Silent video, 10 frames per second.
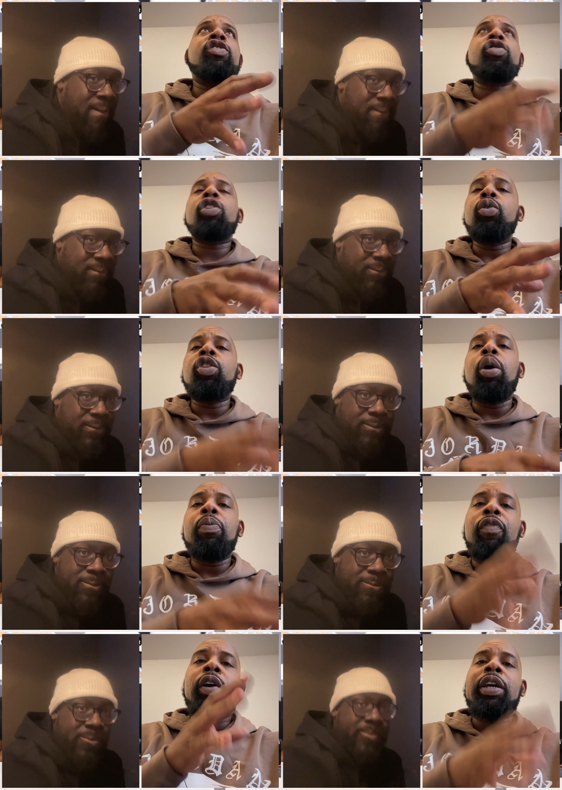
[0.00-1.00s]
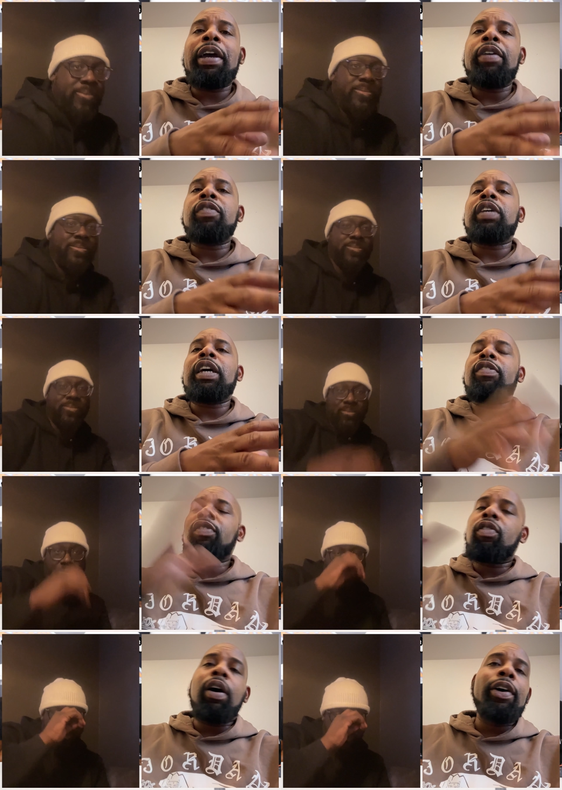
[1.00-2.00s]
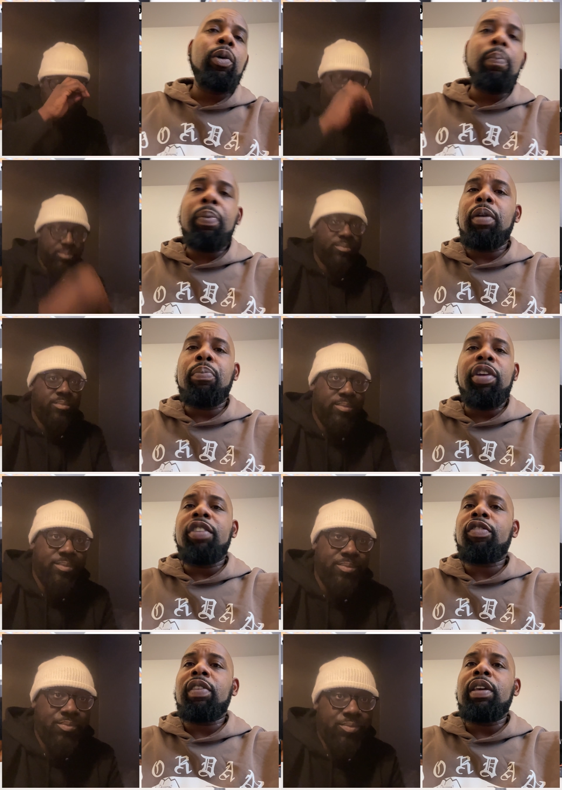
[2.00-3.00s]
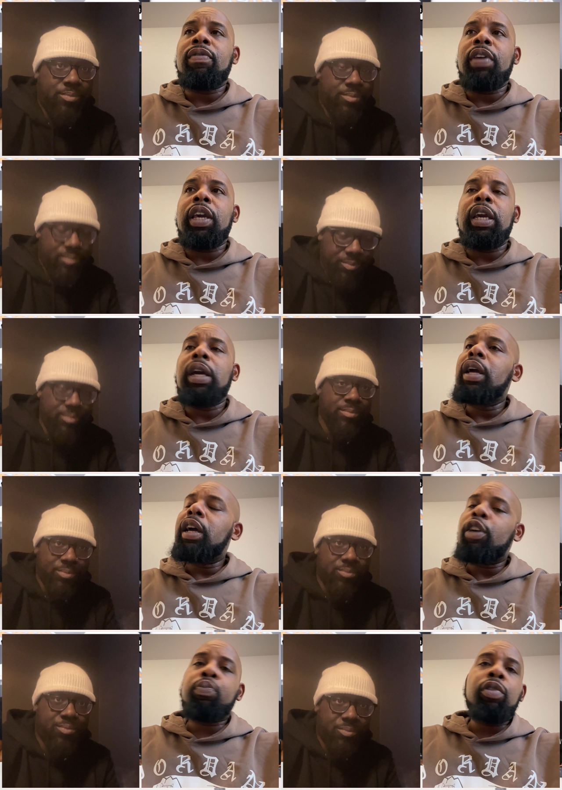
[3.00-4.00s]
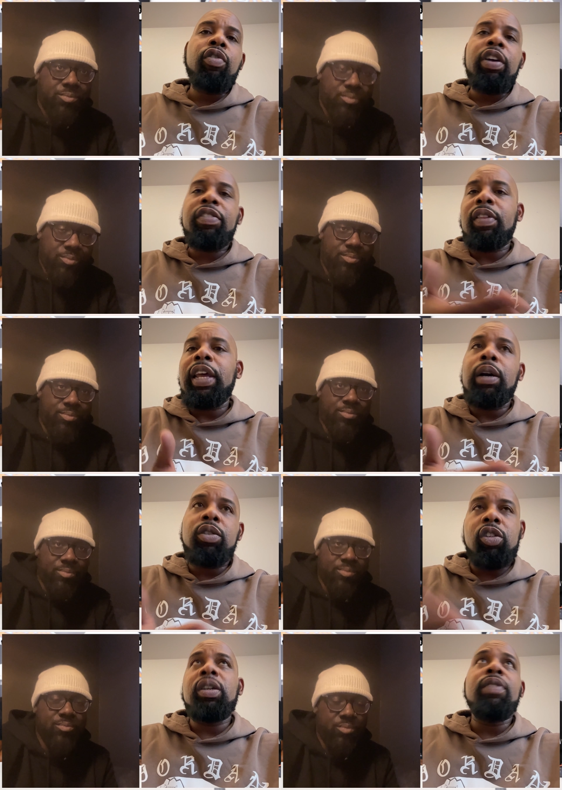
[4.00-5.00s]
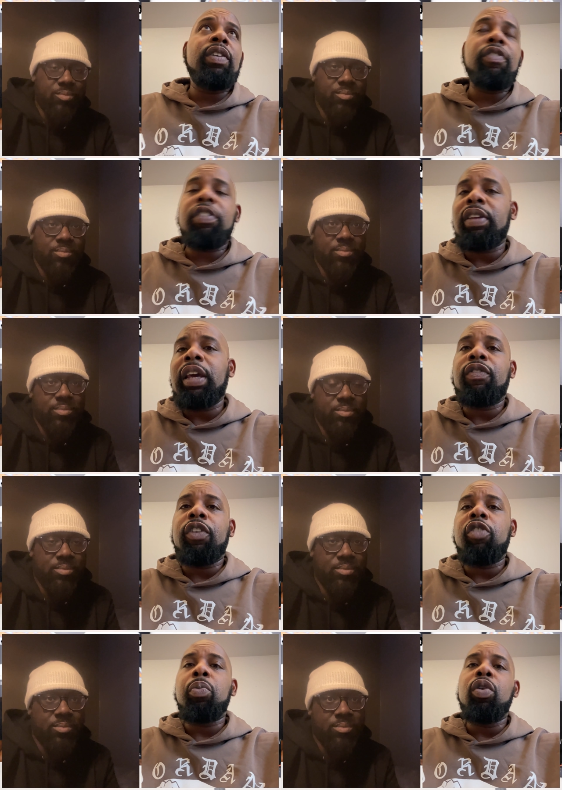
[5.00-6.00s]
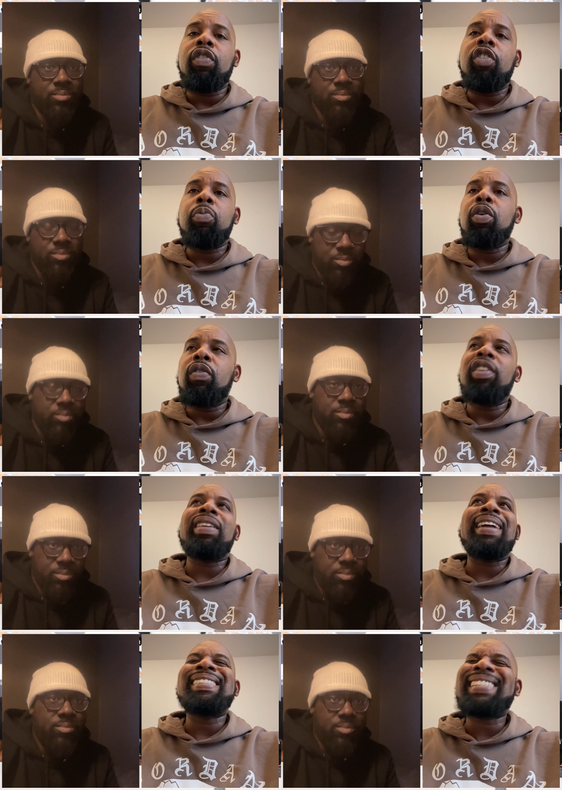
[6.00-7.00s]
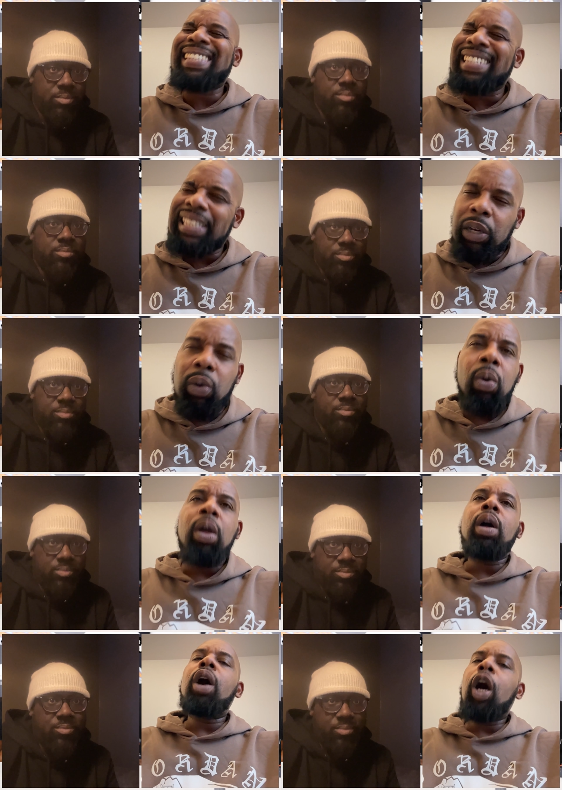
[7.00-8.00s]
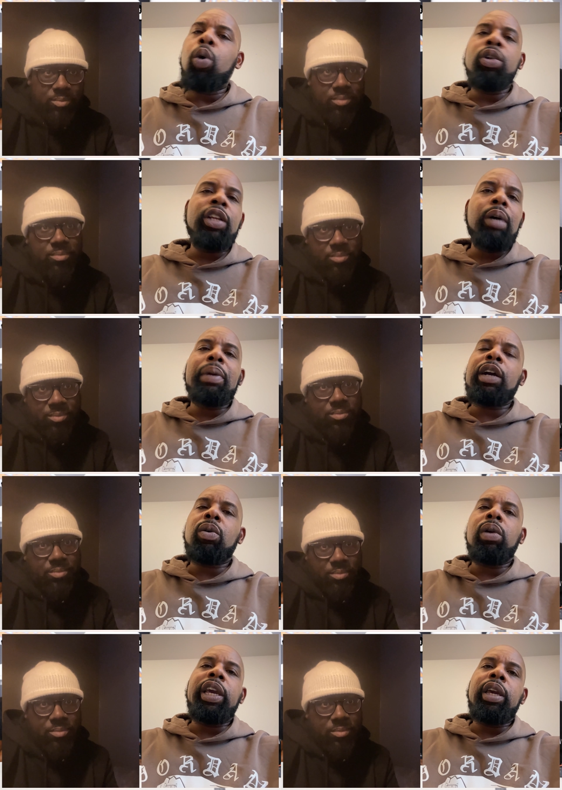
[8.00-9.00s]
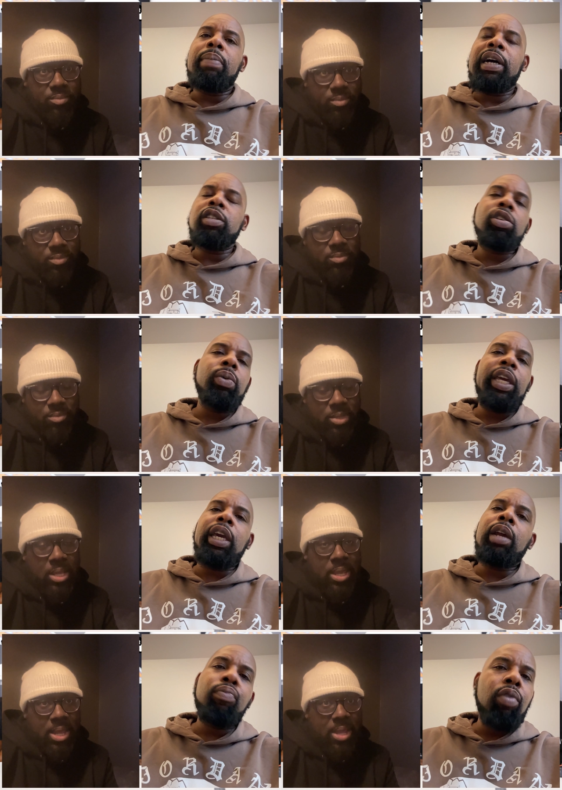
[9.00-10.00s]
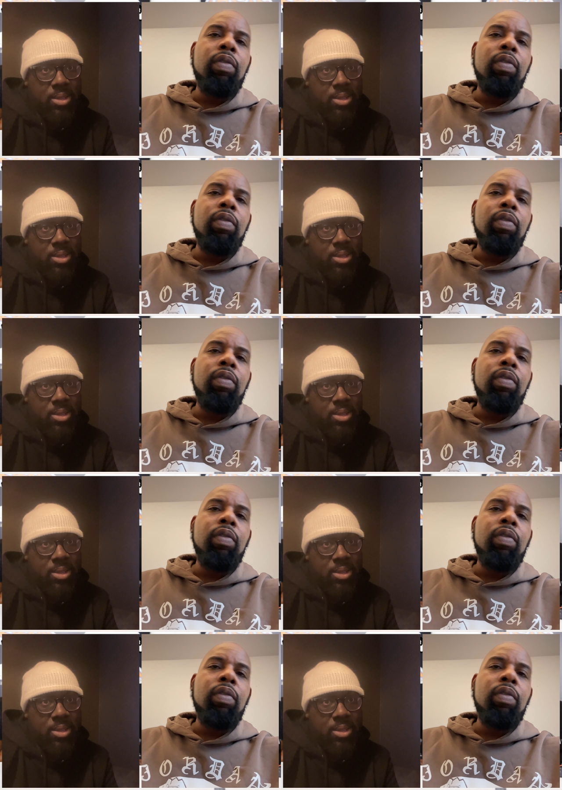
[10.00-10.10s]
Speaker 1: it's so dope for a character that started on British TV, has progressed now to even if it's a Netflix movies, movies, and still holding up that quality, man. So again,